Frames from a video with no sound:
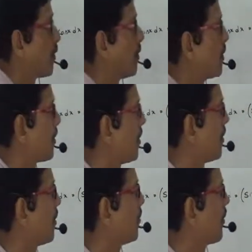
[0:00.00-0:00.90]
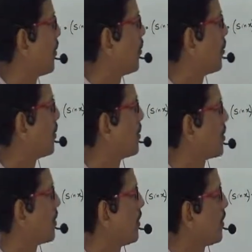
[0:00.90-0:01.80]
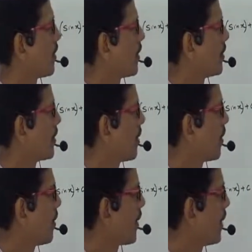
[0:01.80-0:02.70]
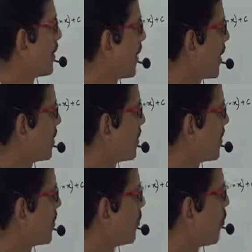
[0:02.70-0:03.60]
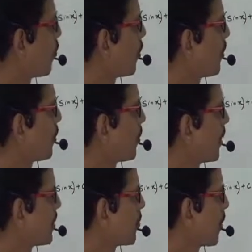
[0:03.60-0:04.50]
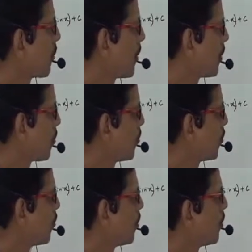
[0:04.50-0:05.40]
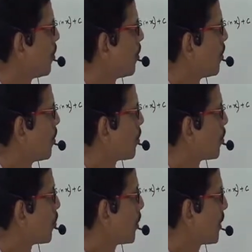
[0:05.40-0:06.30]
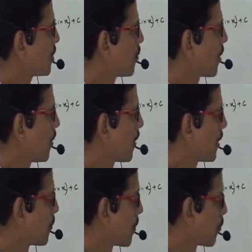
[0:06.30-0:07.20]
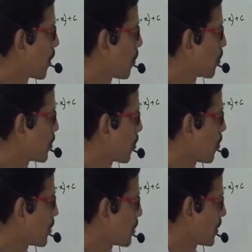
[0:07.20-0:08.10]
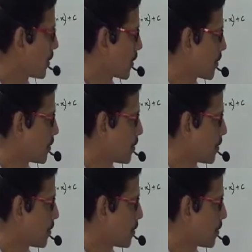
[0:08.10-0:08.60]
Here if I do this integration, I will get it as 4 into t square by 2. 2t square I will get. But what about the constant?